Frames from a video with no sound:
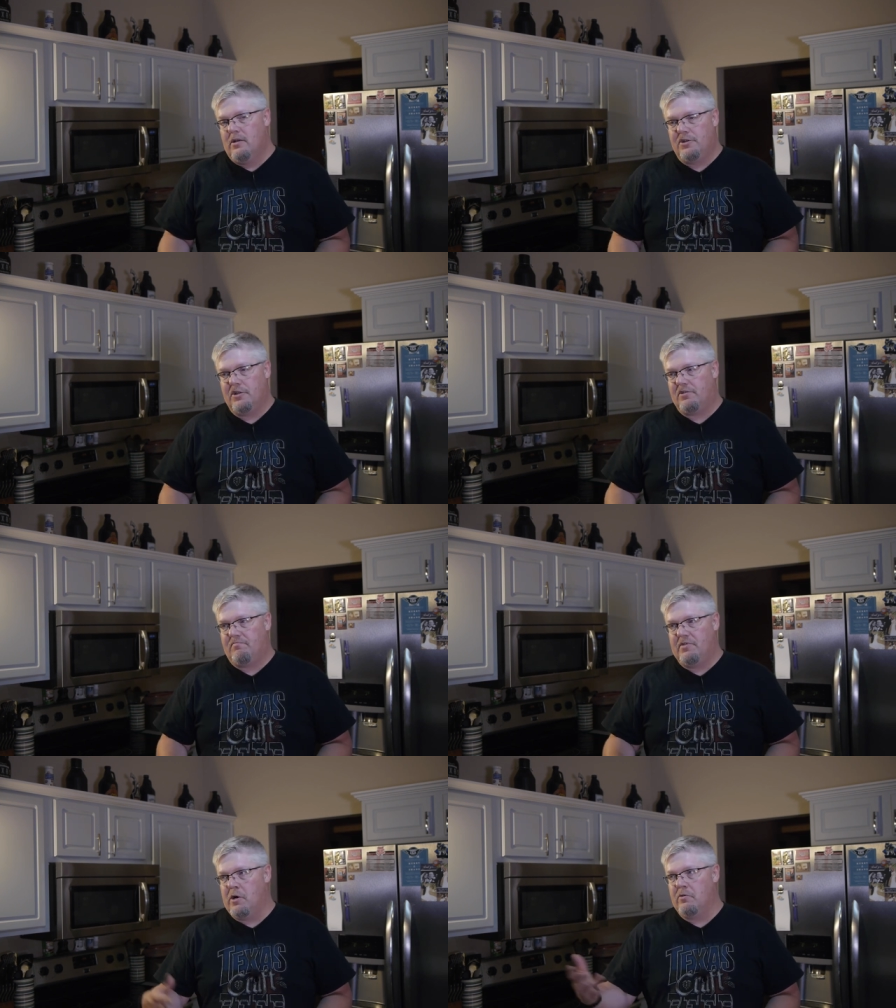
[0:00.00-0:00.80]

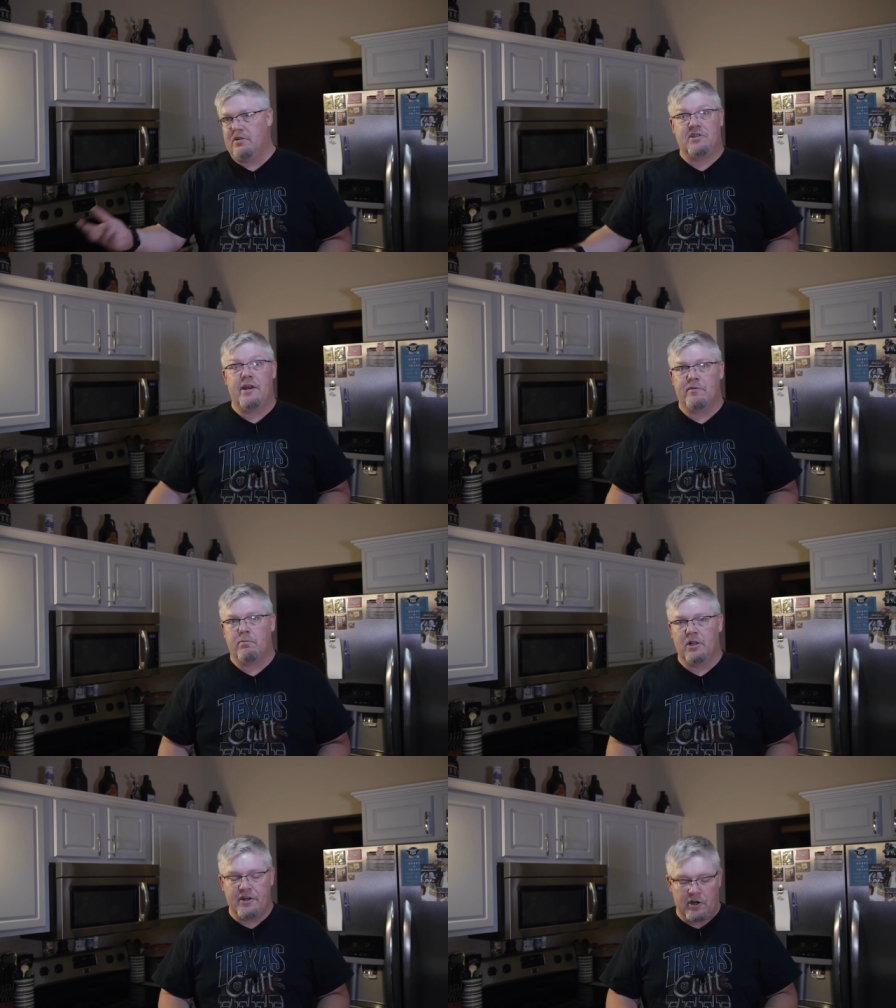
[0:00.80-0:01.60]
just, you know, to save your
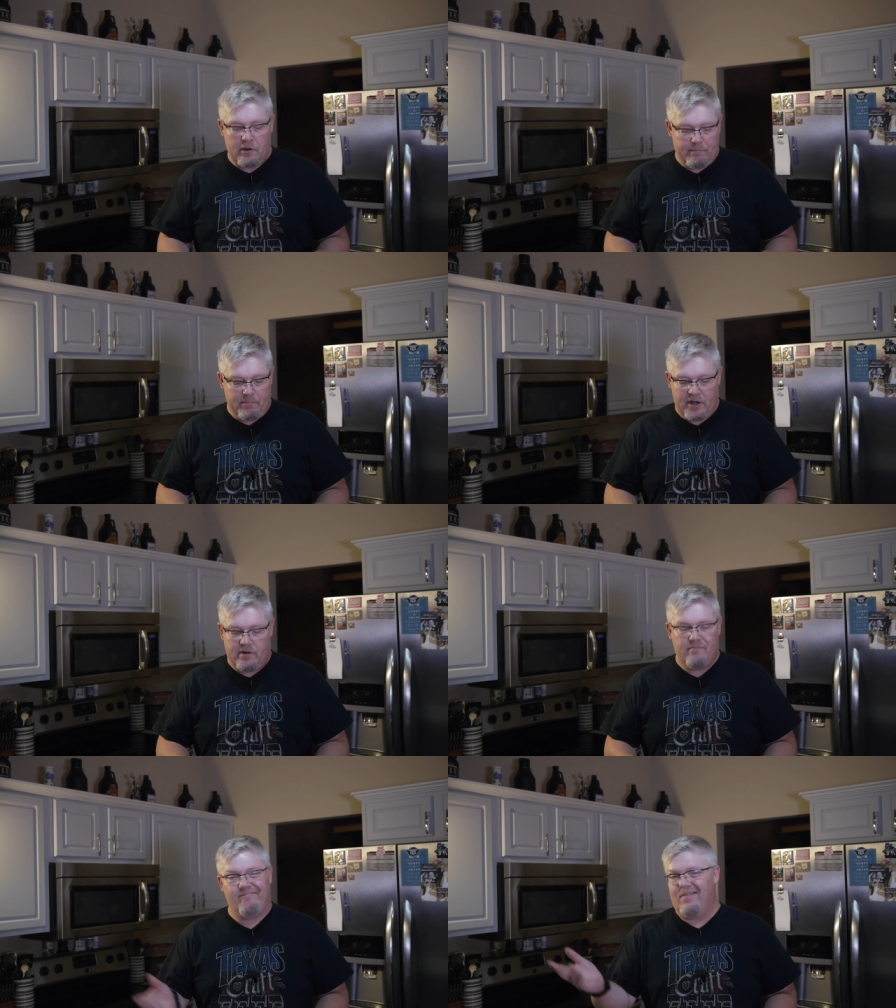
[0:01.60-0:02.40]
blender, but
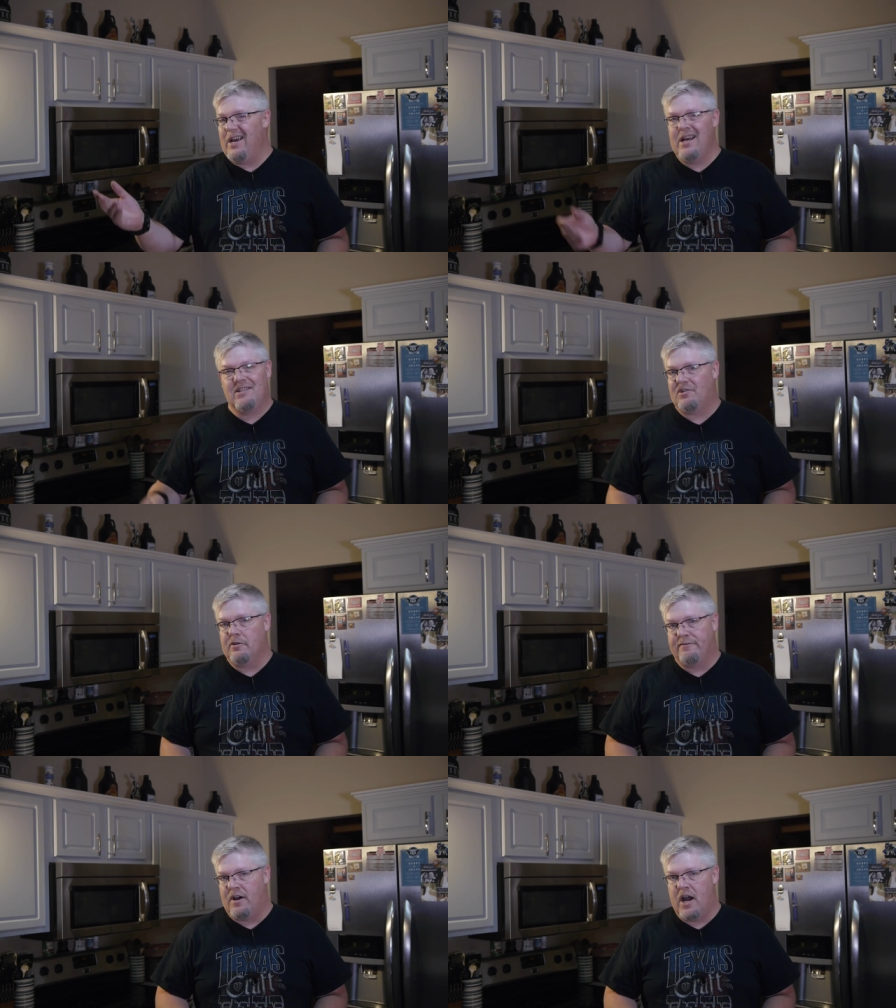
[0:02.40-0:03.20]
it's
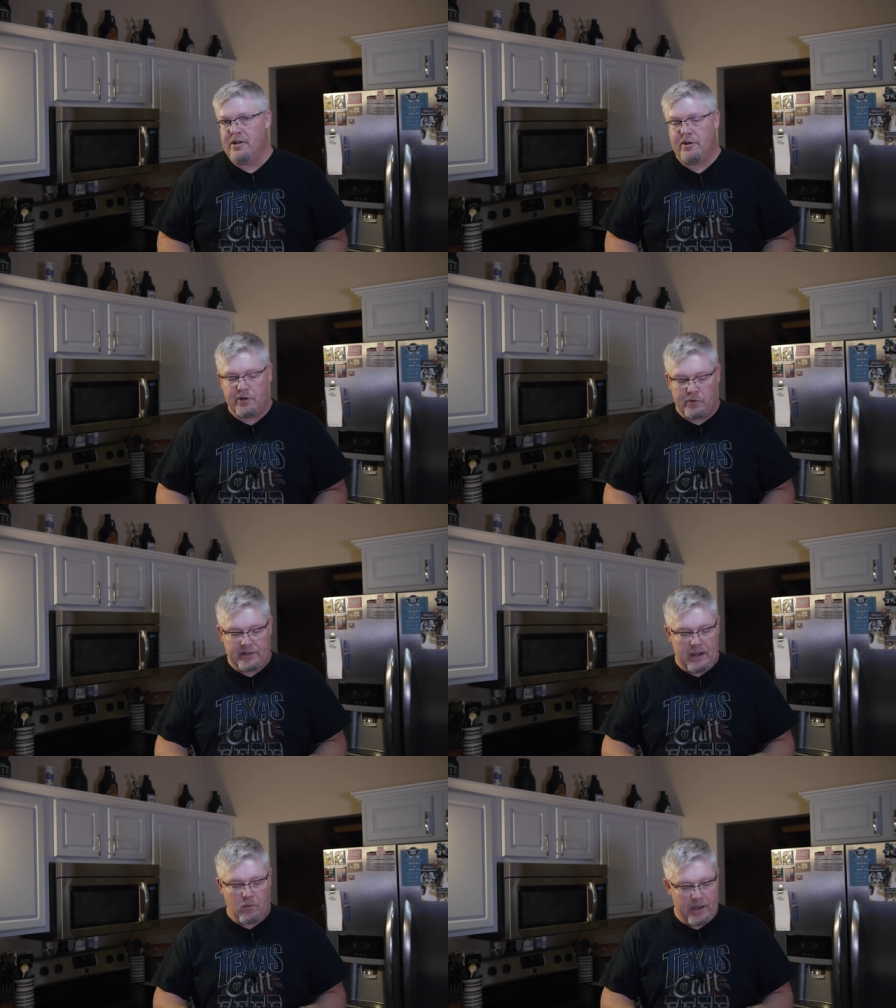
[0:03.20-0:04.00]
still fine, you could do
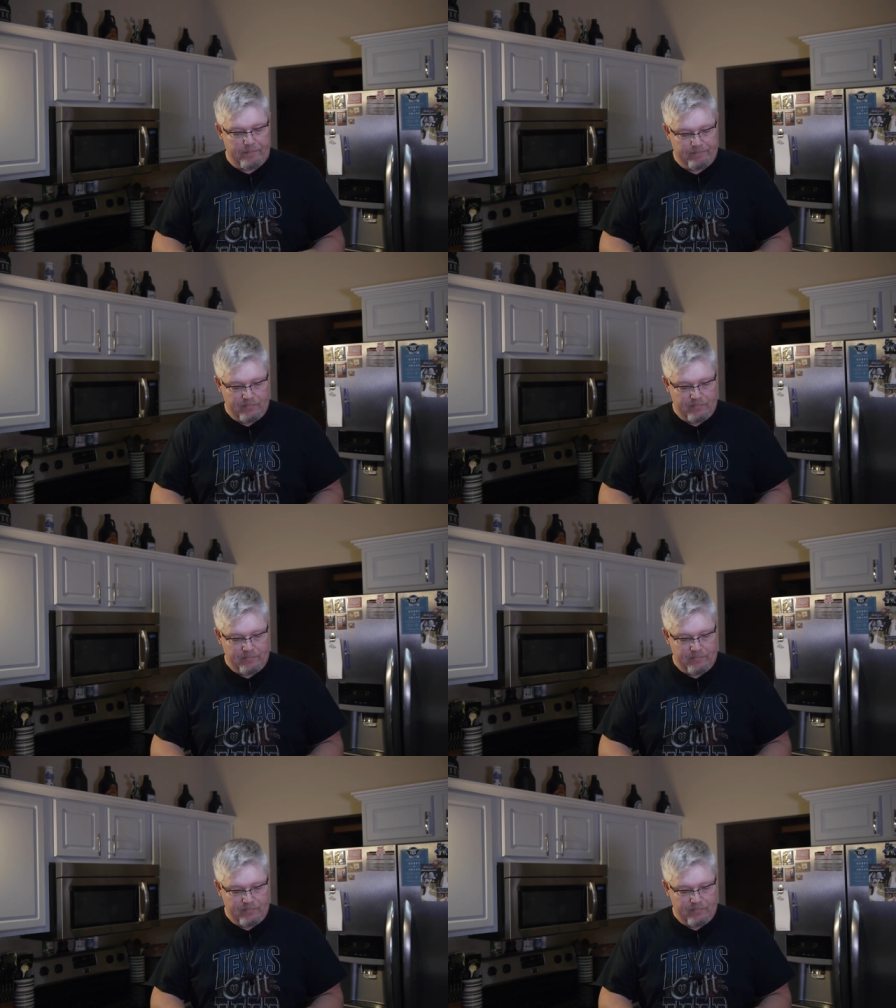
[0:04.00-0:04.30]
it that way.